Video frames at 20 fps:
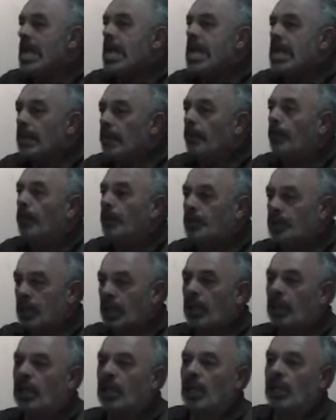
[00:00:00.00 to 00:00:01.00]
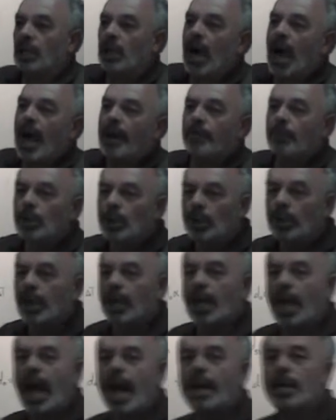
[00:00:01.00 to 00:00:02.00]
In particular, I'm
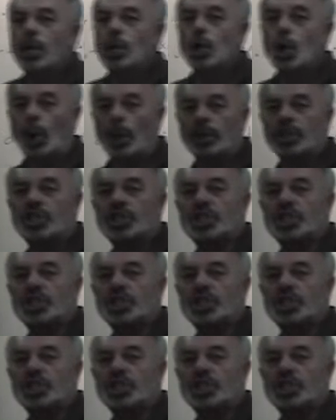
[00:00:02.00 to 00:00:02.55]
looking at your